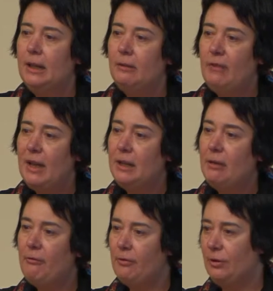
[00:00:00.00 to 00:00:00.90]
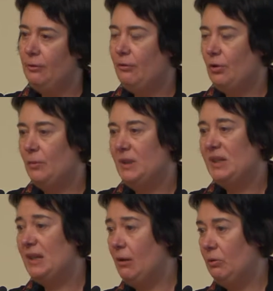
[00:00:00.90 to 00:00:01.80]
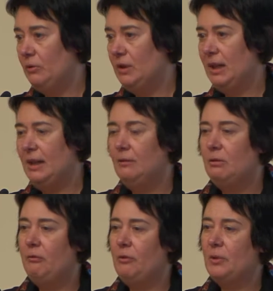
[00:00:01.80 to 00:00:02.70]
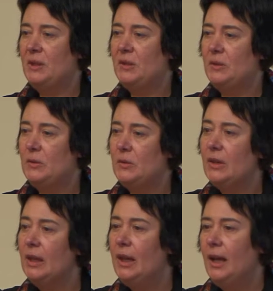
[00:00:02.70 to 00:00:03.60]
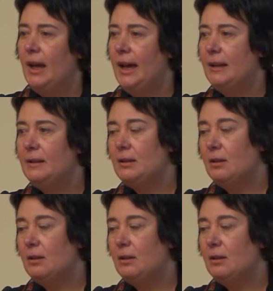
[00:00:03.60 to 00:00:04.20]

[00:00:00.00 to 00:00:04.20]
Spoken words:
very different from the south of the country, for instance. And